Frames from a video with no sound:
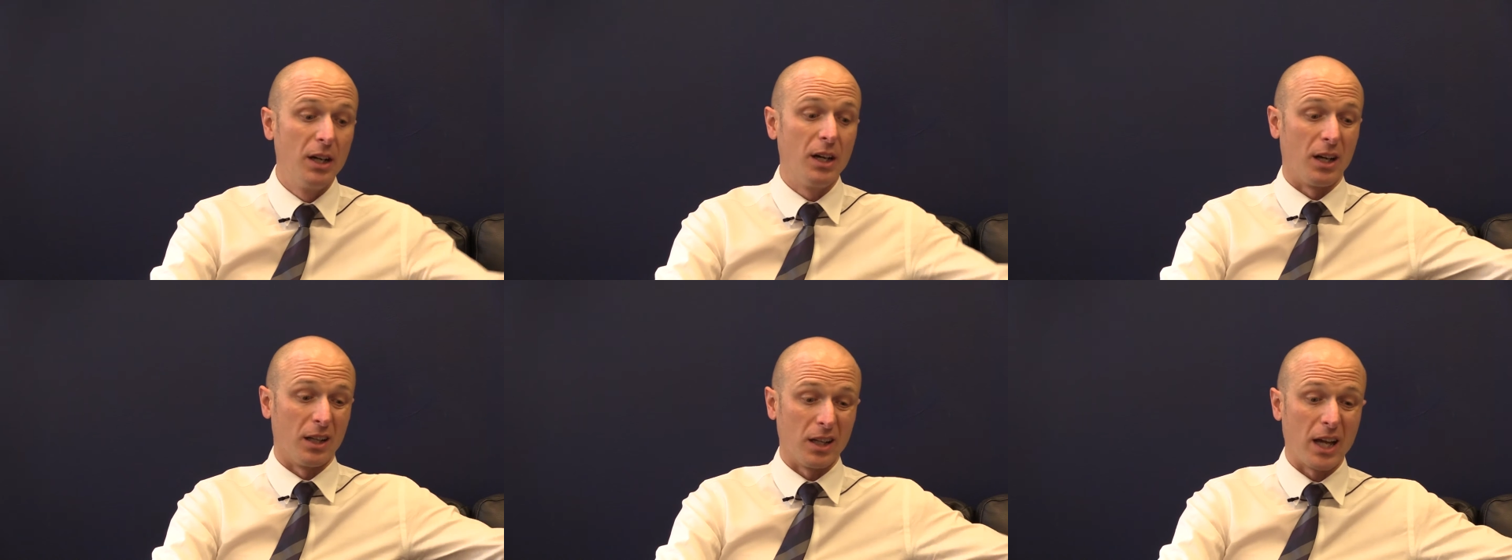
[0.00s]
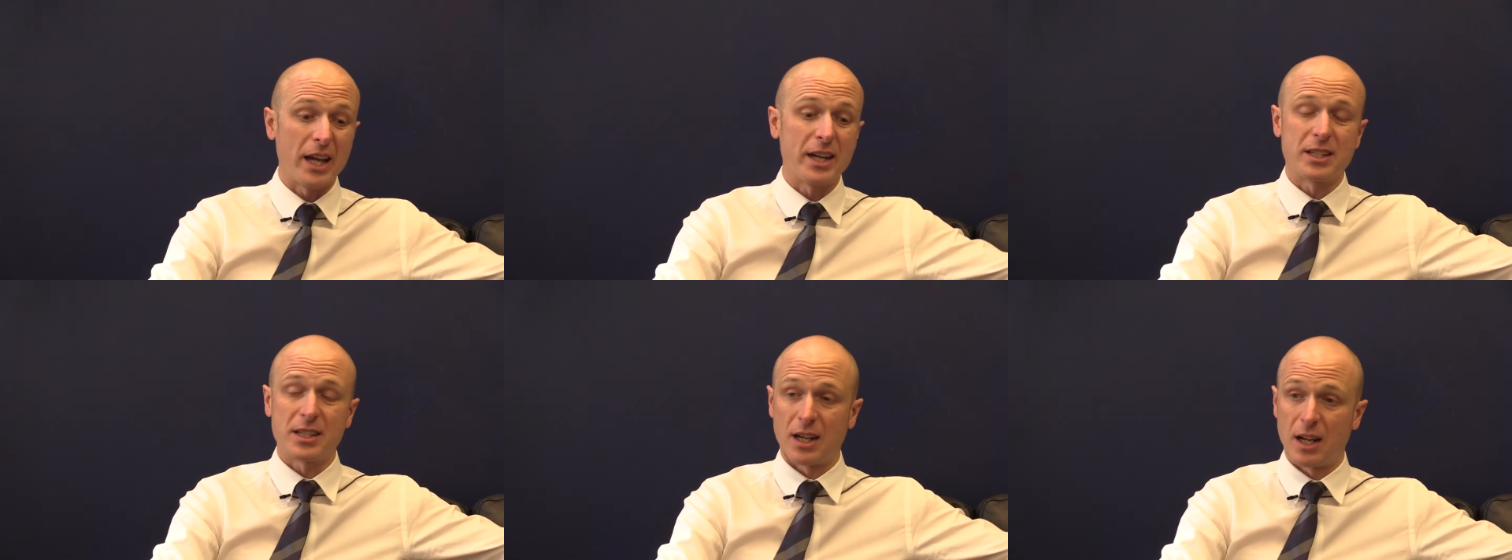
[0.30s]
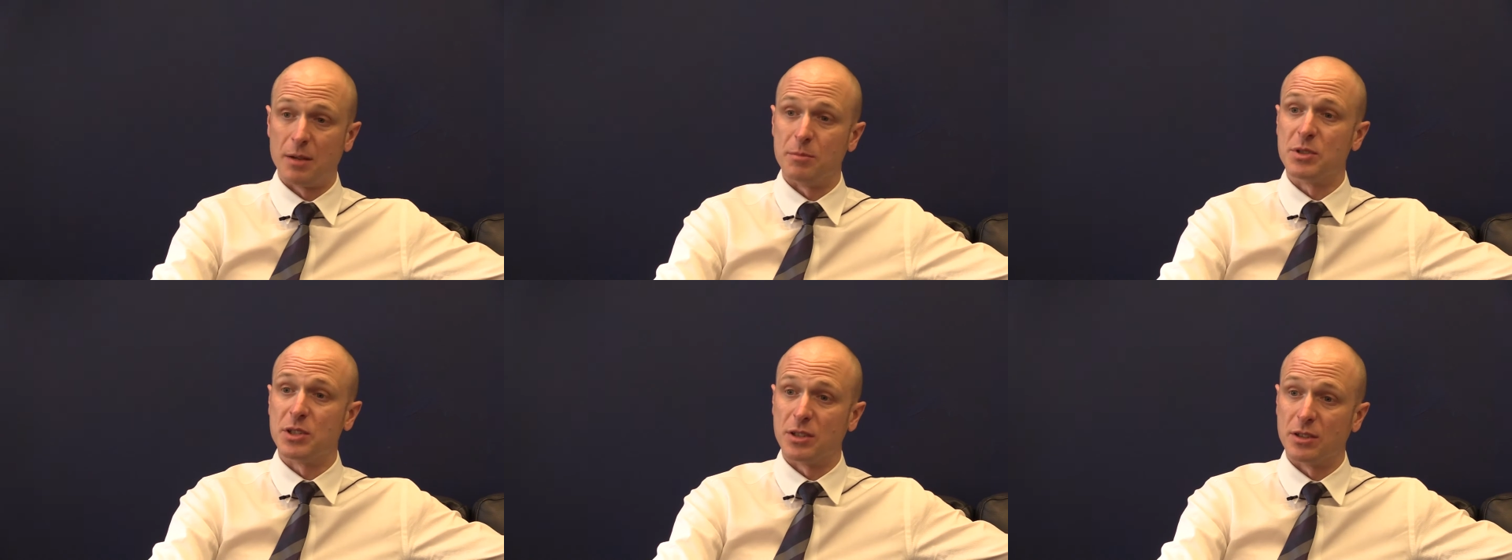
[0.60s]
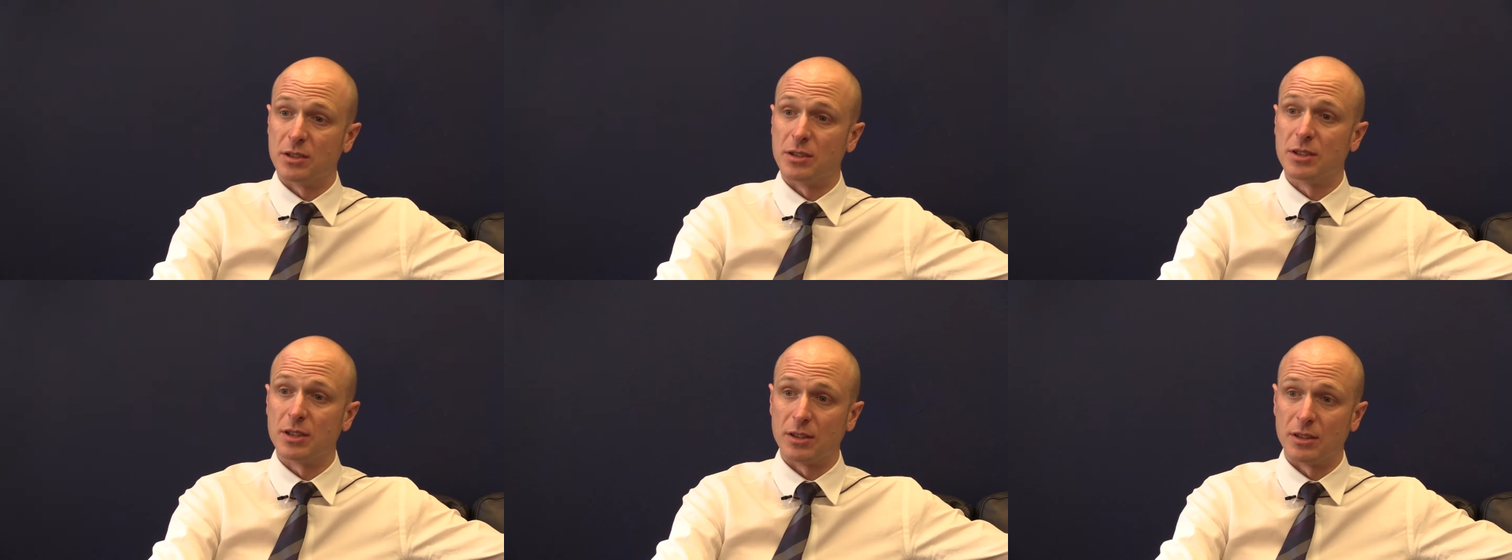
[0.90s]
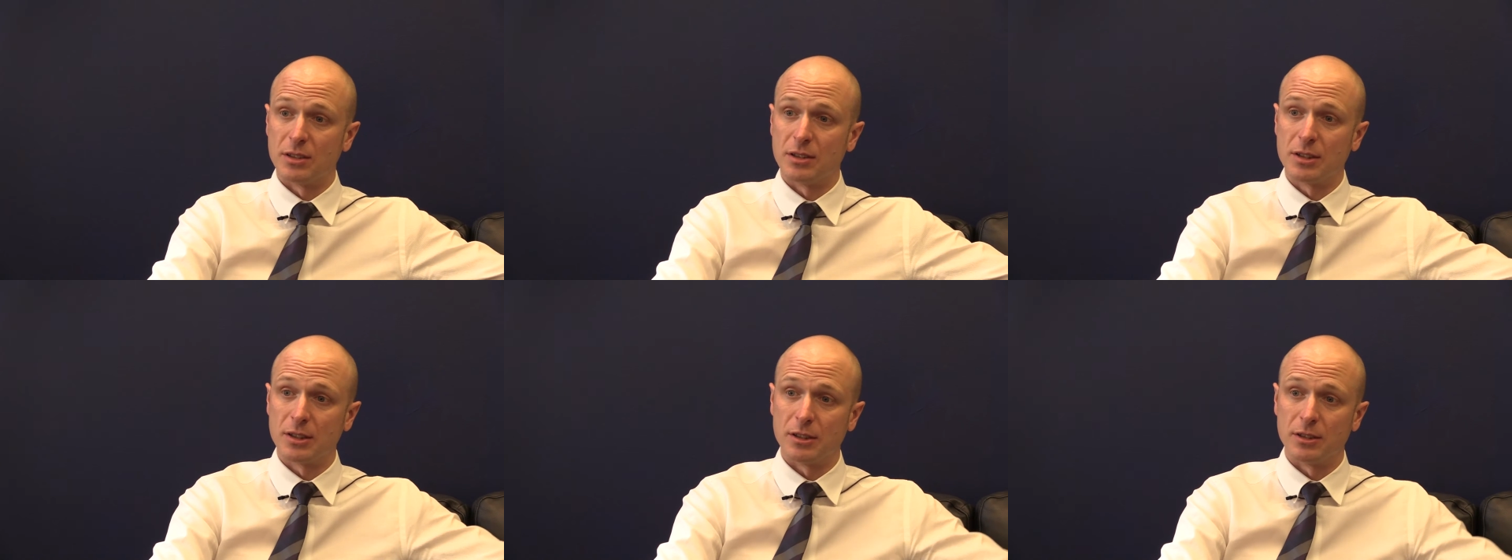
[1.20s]
a lot of times to,
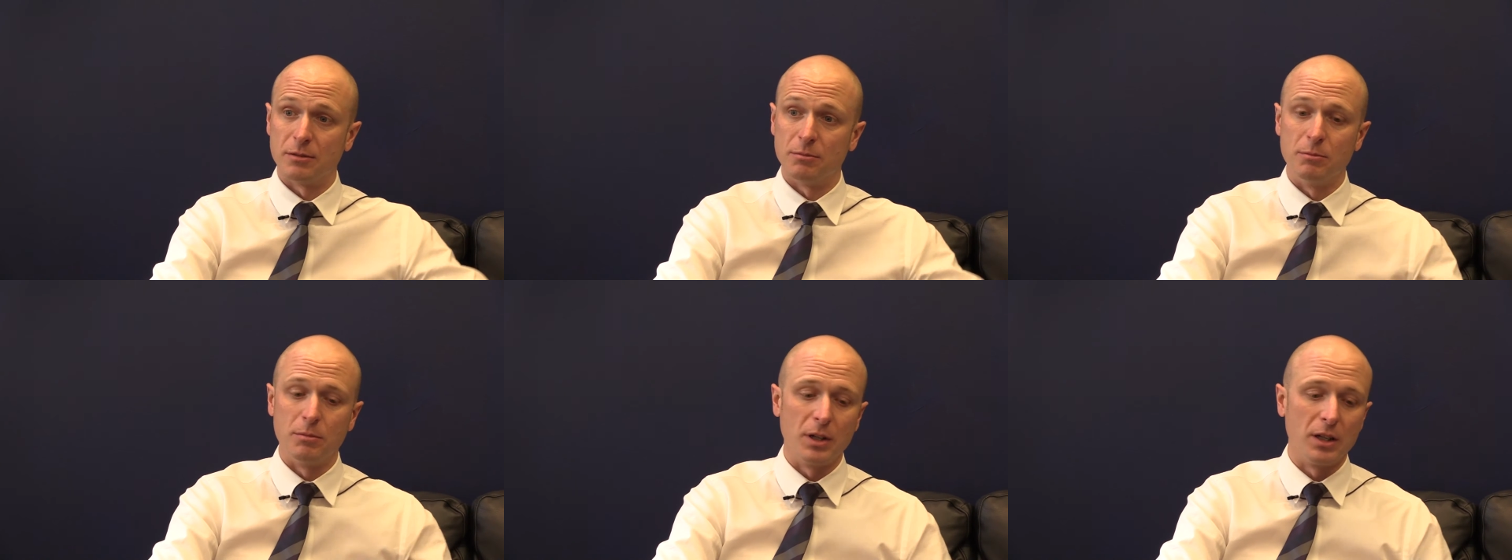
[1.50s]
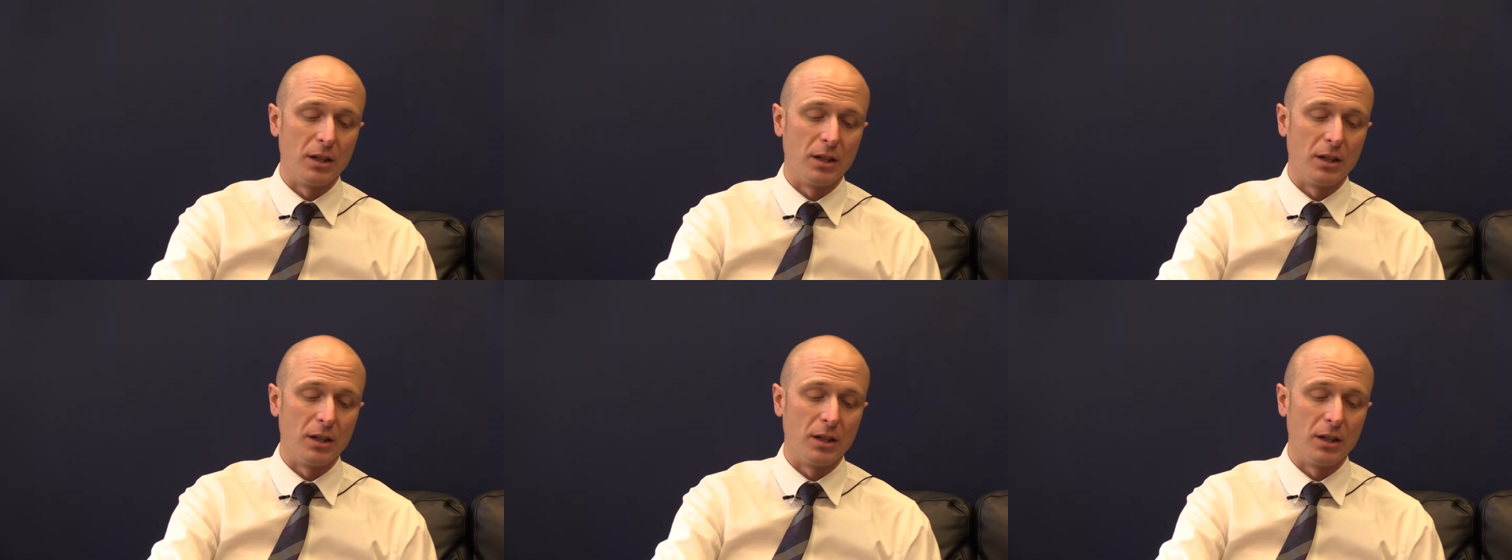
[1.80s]
to, to,